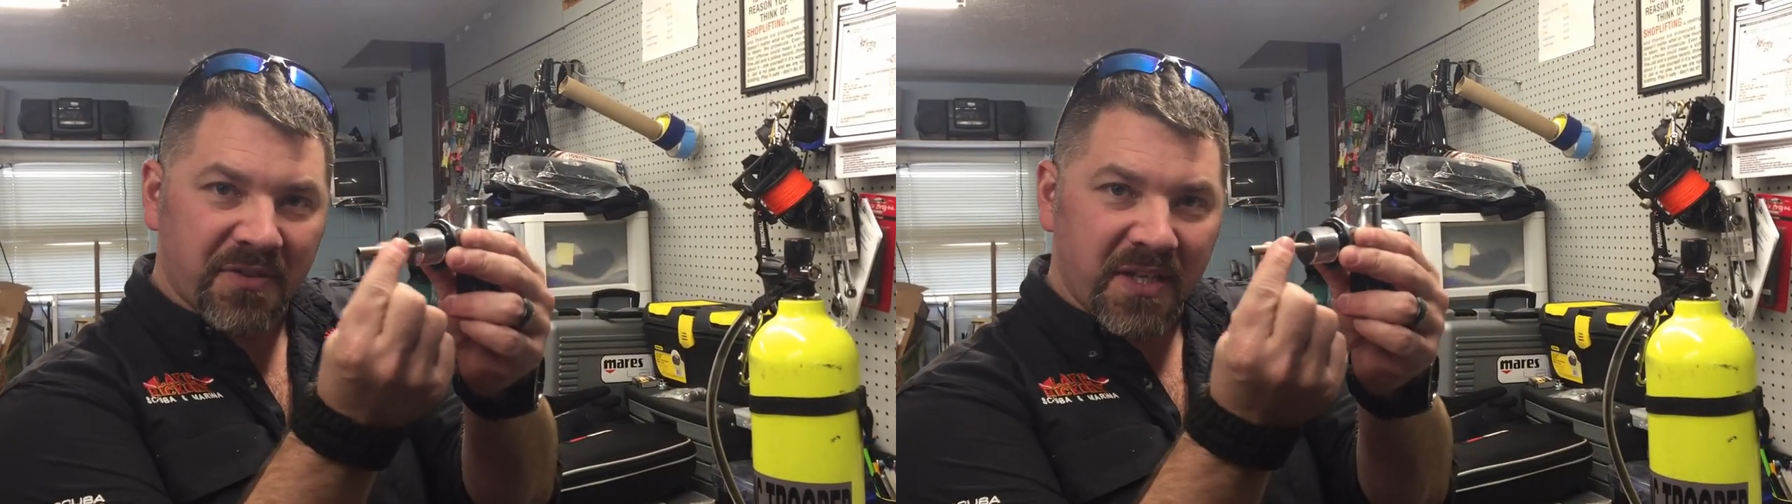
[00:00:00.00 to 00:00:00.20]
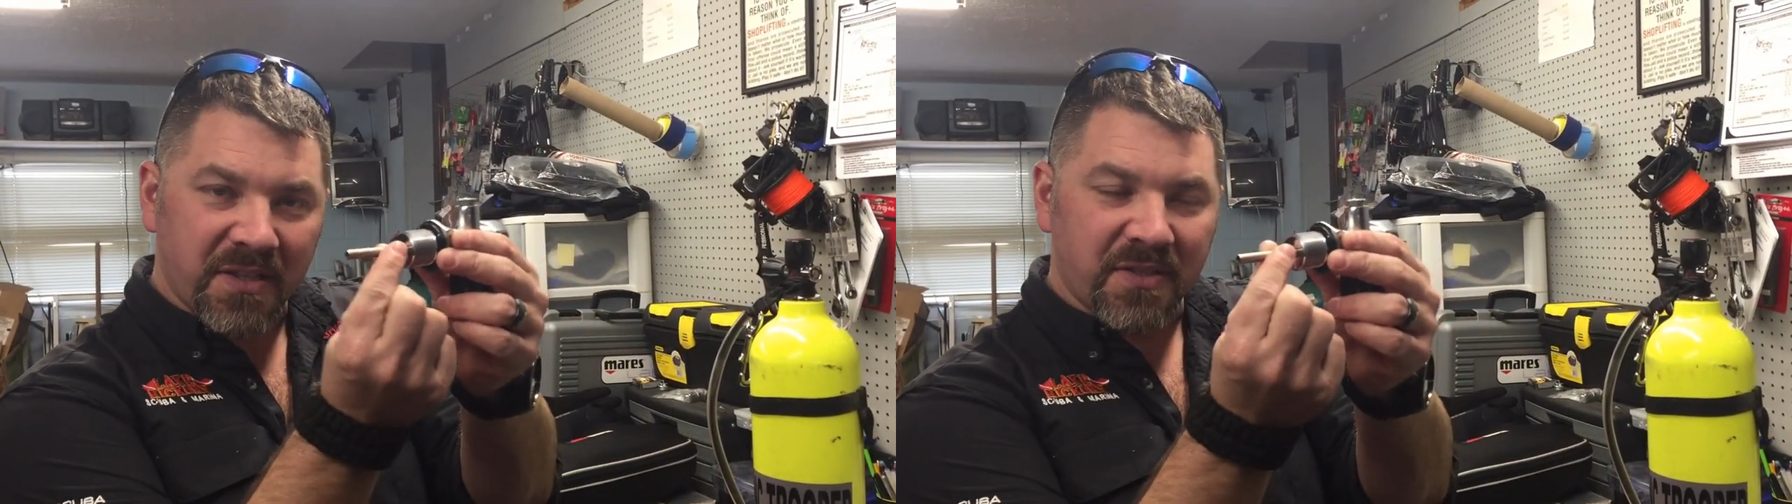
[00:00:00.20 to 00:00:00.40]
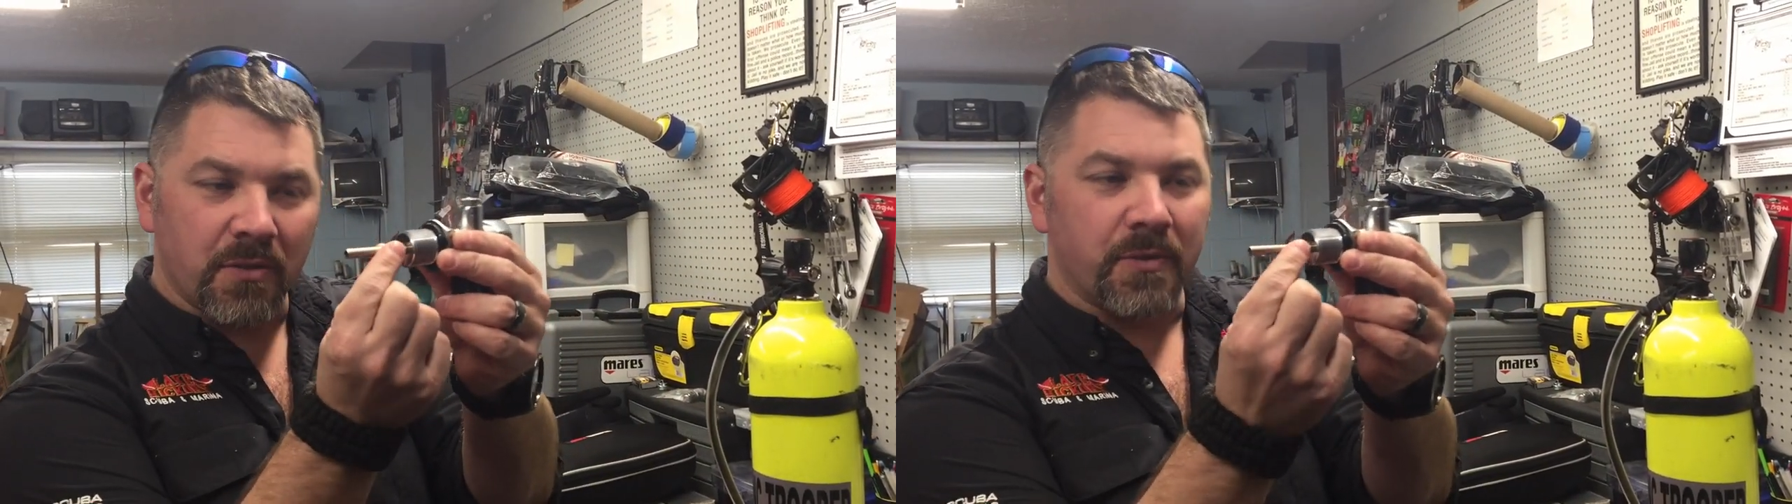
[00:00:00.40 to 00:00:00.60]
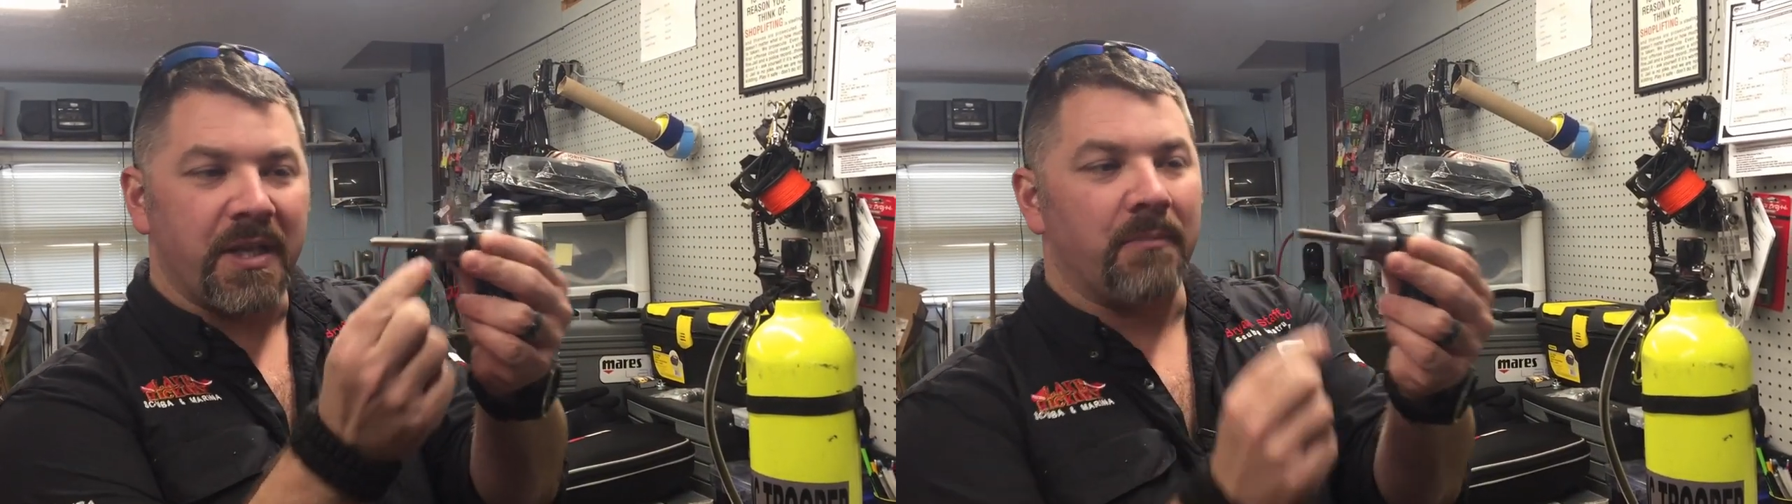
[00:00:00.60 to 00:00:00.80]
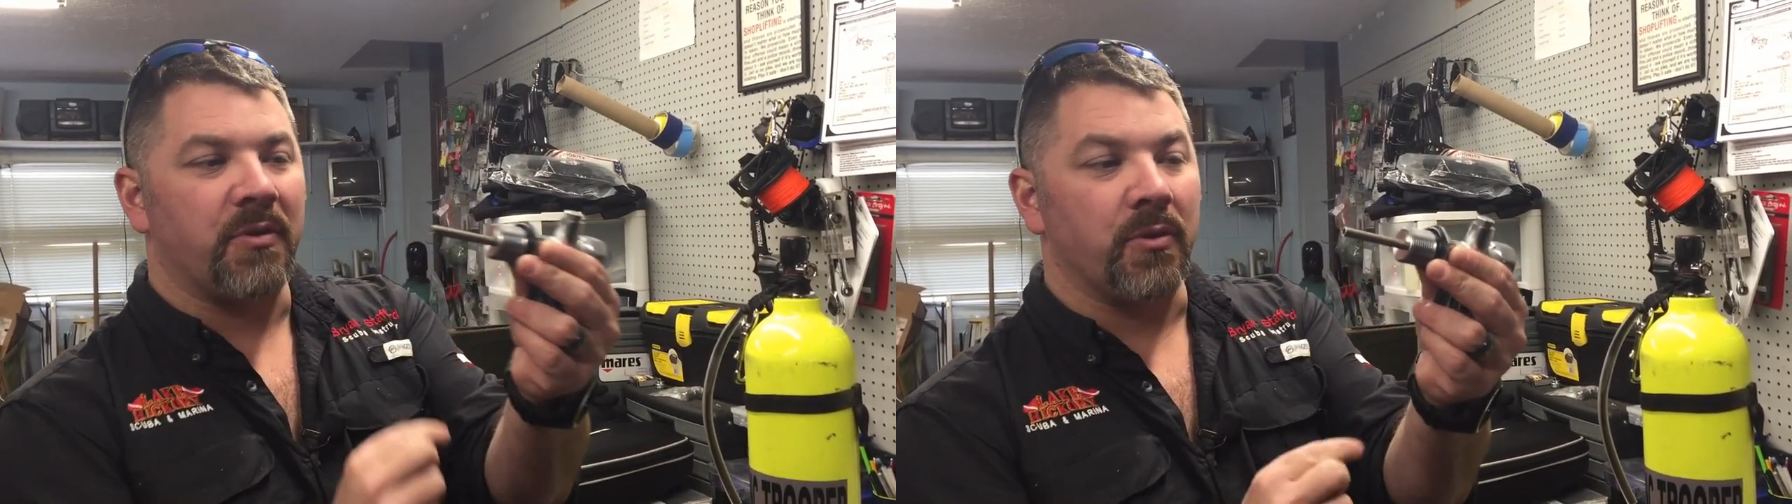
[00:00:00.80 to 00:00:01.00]
you'll see this little
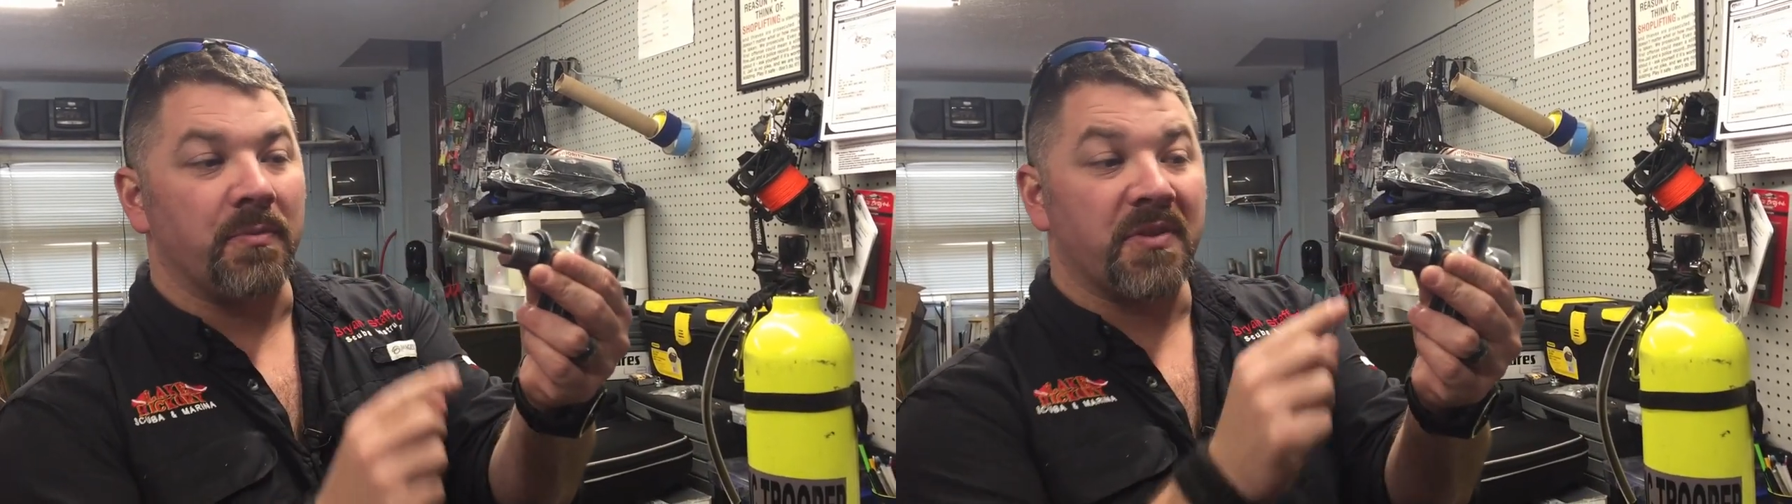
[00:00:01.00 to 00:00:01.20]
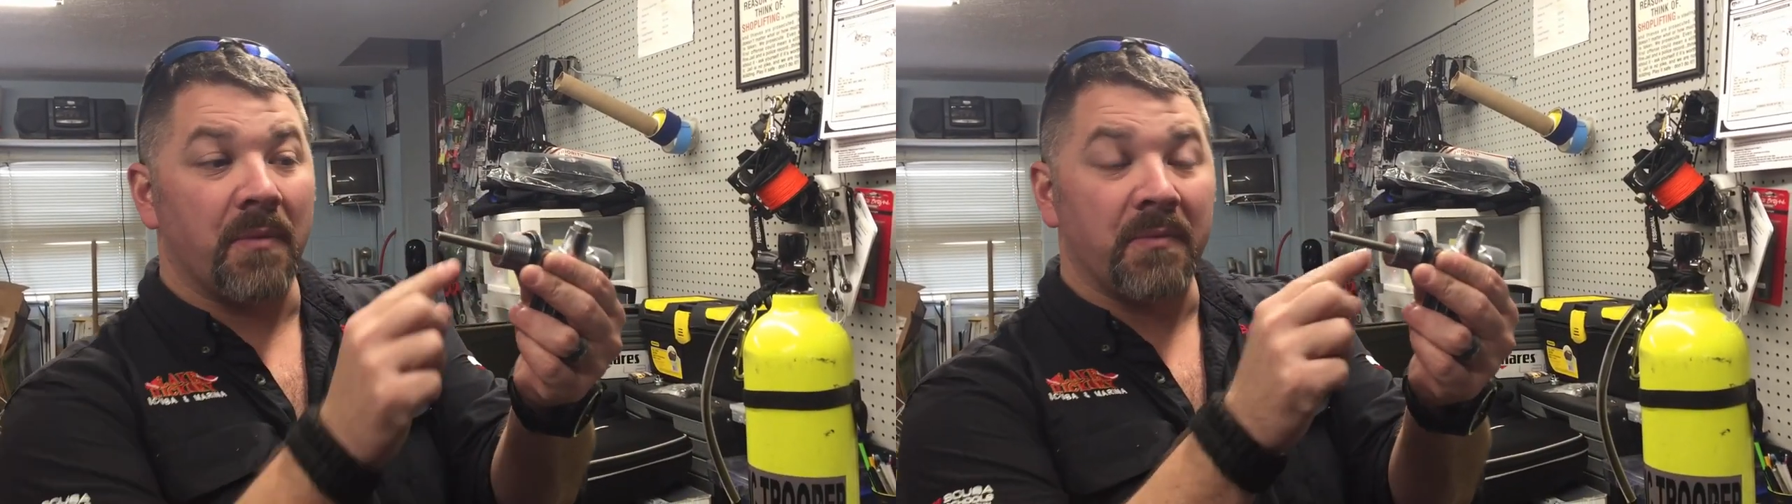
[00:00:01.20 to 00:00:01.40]
dip tube.